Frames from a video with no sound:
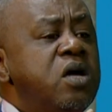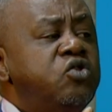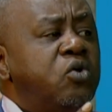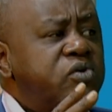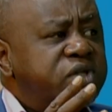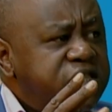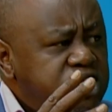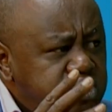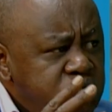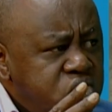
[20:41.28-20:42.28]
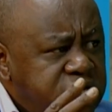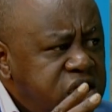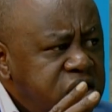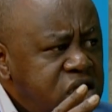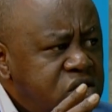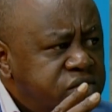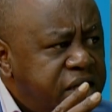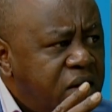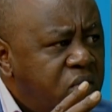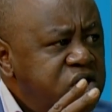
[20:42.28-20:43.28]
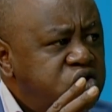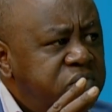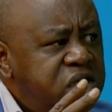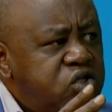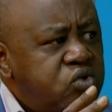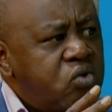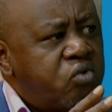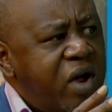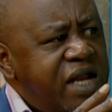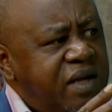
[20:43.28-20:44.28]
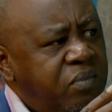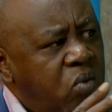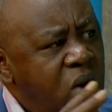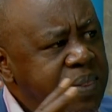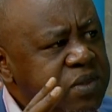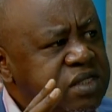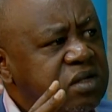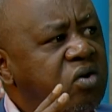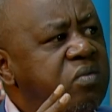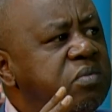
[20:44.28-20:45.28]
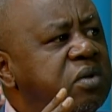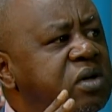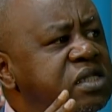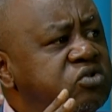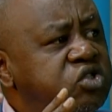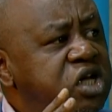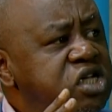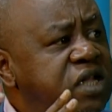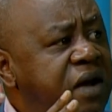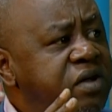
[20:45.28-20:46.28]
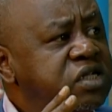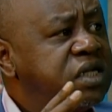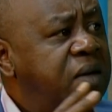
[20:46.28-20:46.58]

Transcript: those are the two key issues that are going to make sure, right, number one, this economy begins to change direction.